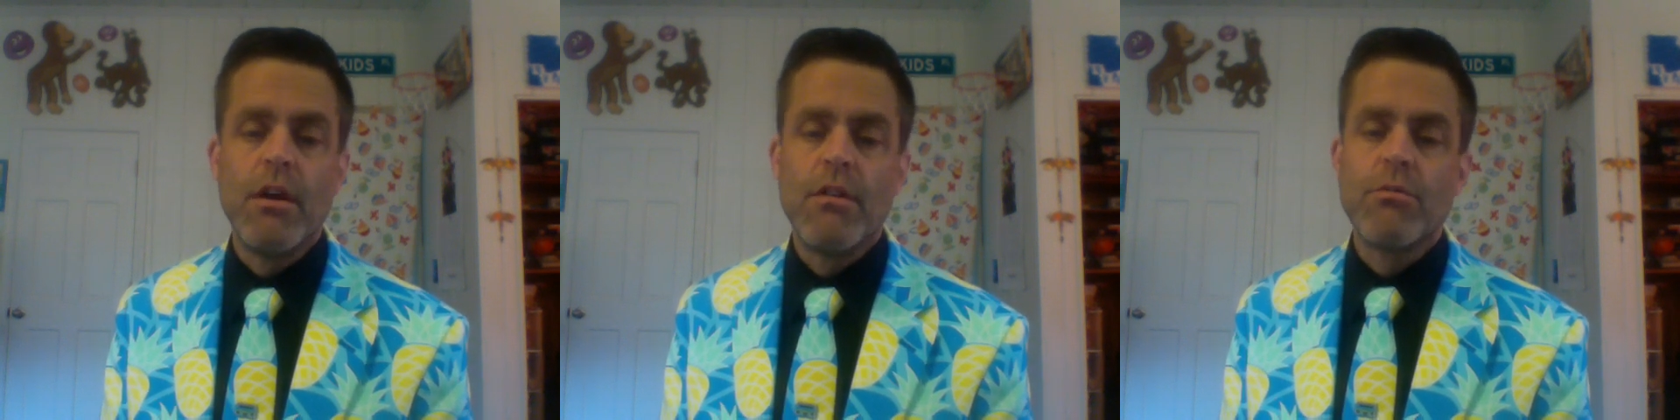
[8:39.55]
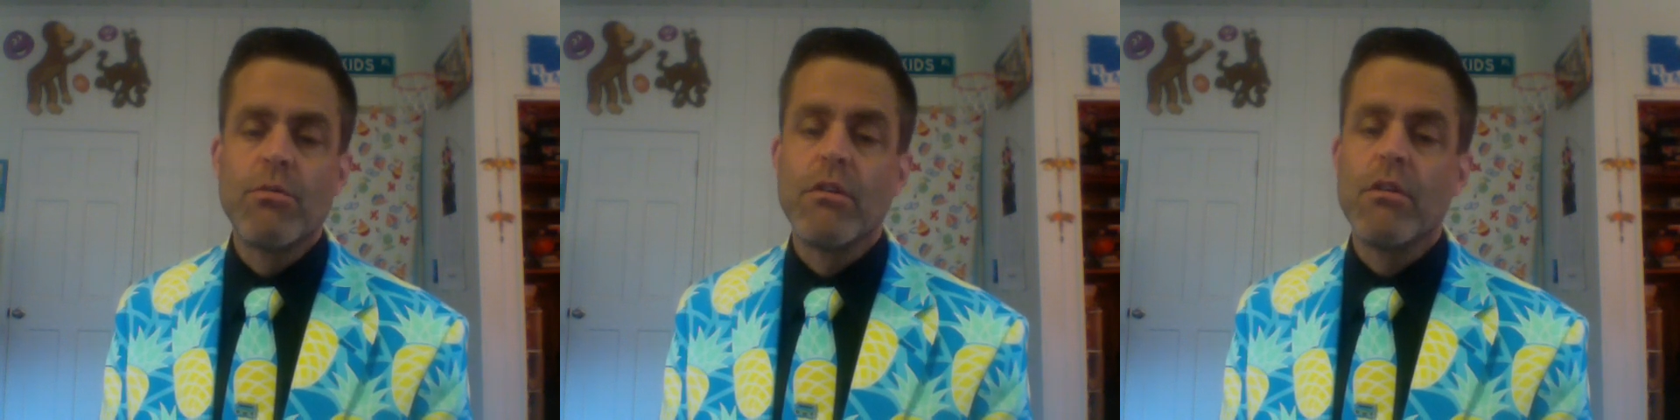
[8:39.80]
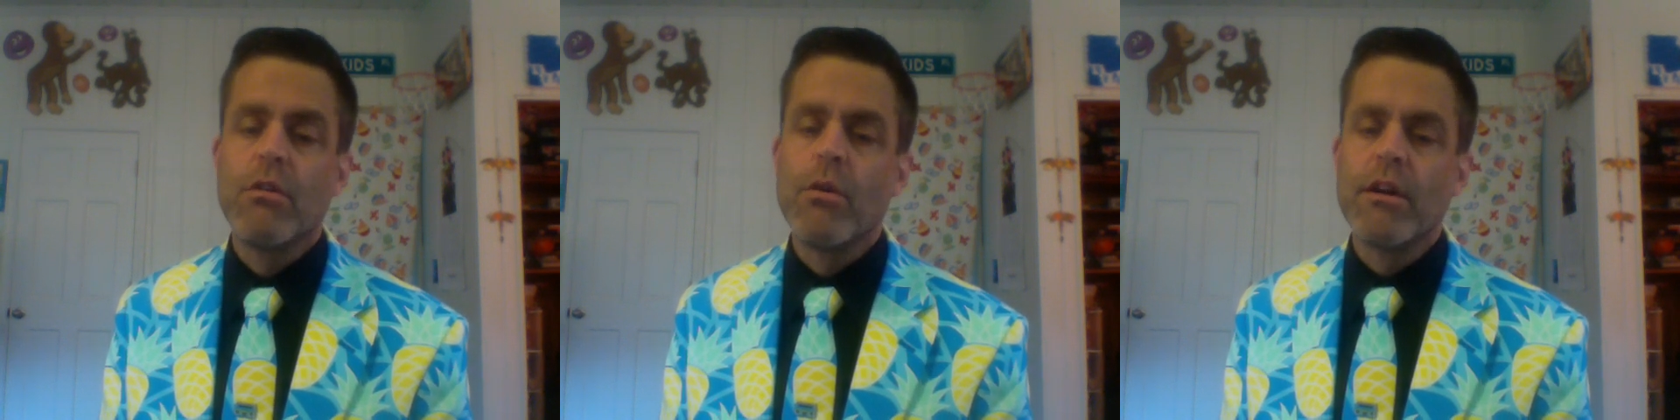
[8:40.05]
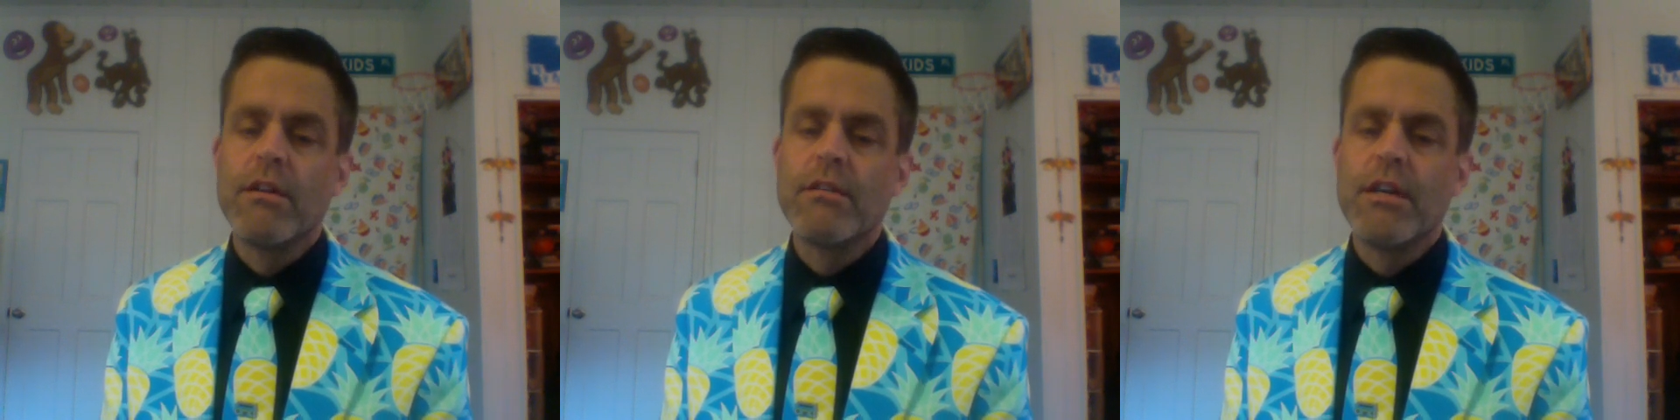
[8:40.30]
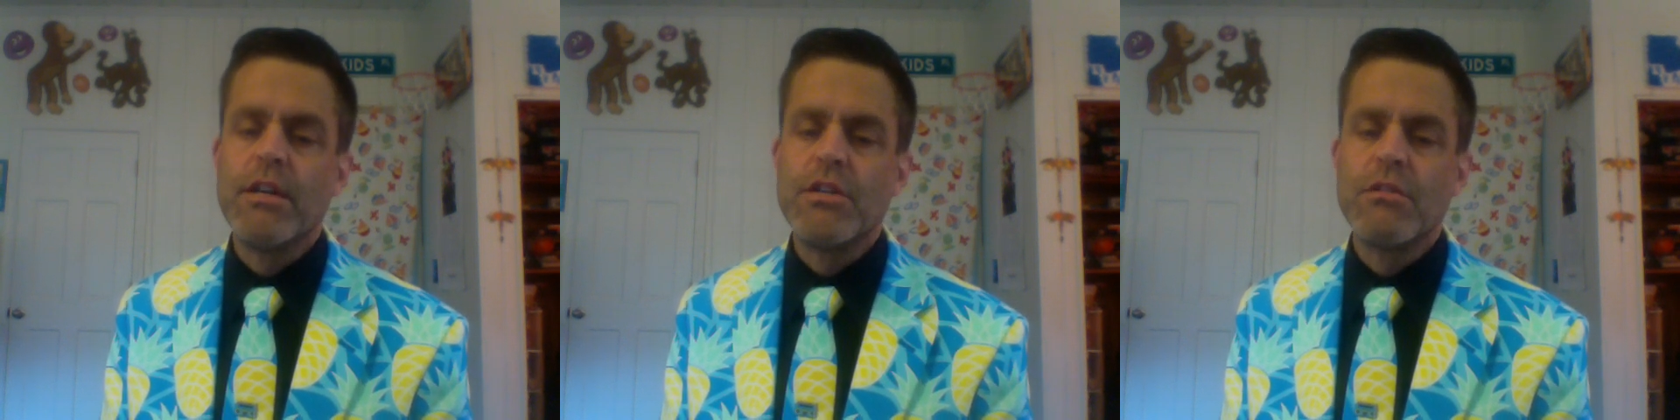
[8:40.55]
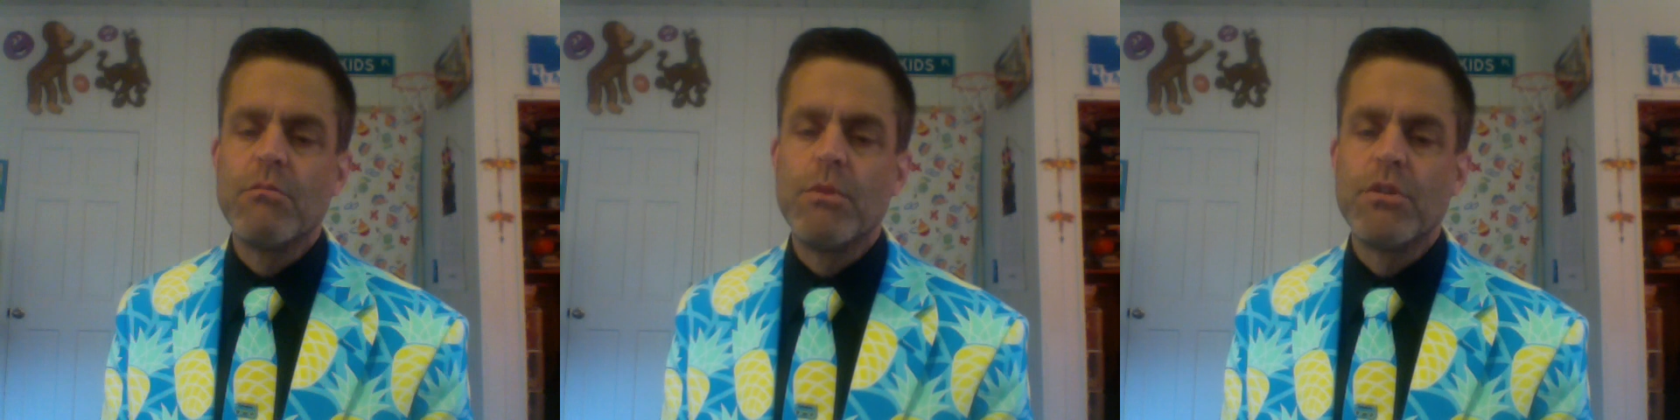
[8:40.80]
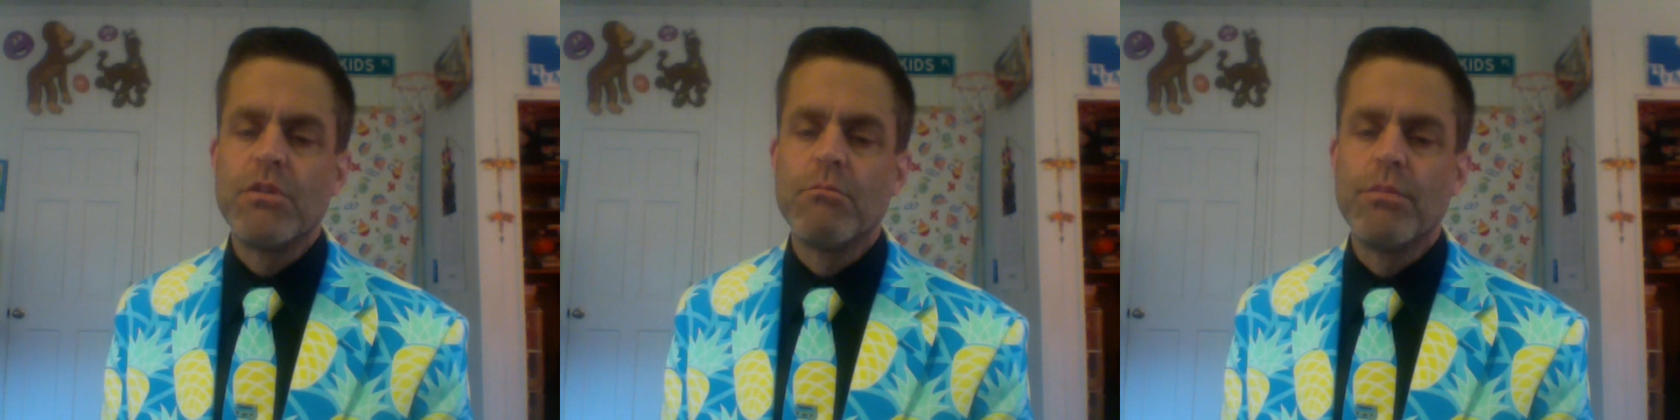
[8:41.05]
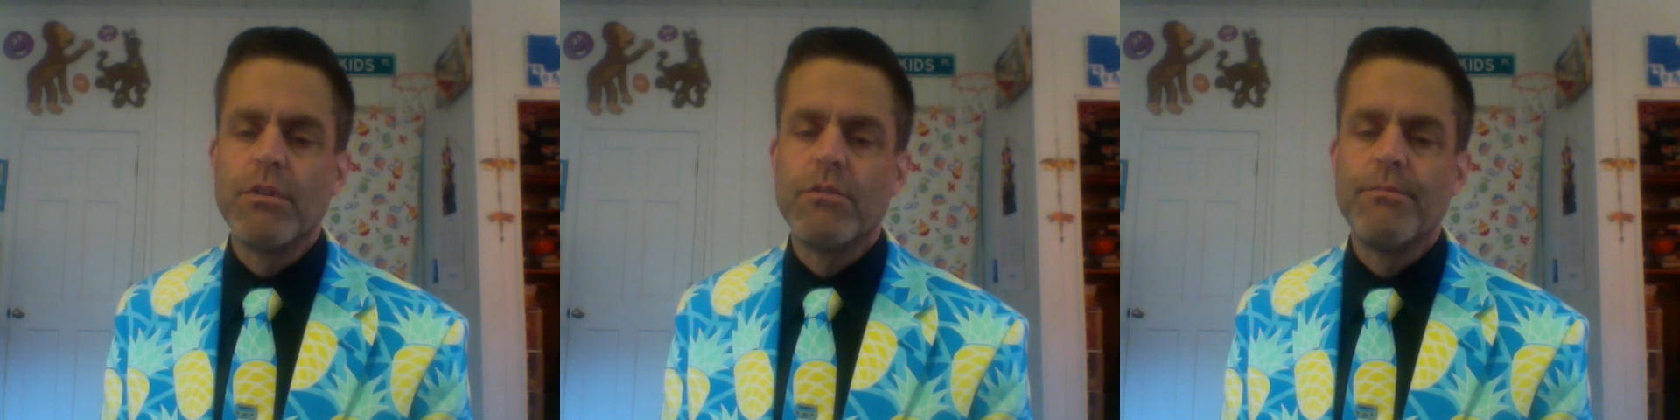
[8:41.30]
through her organization Mission
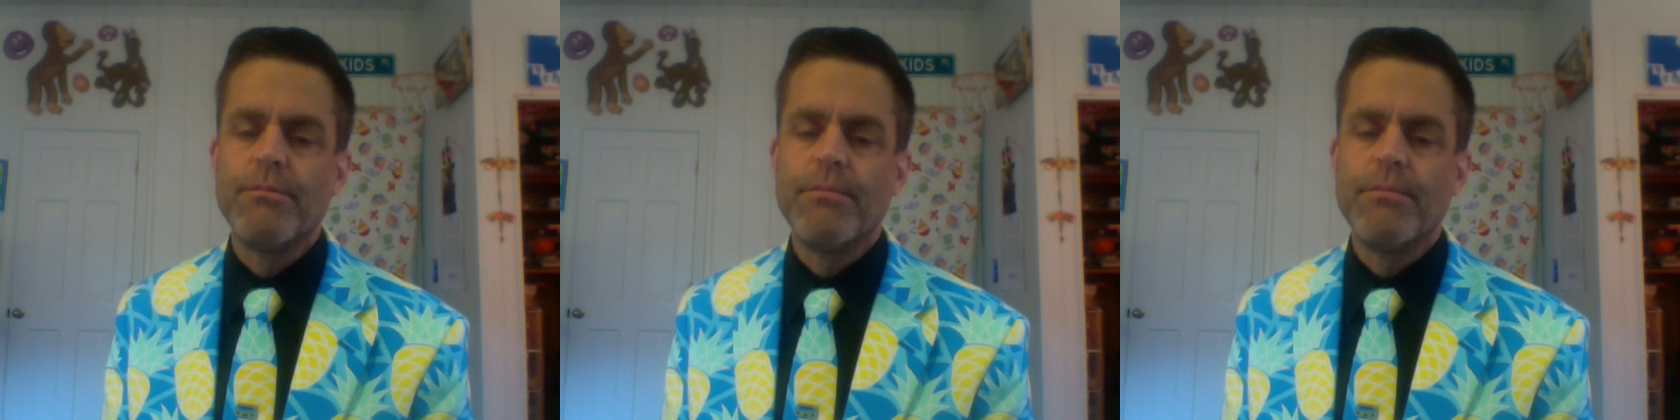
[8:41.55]
Blue.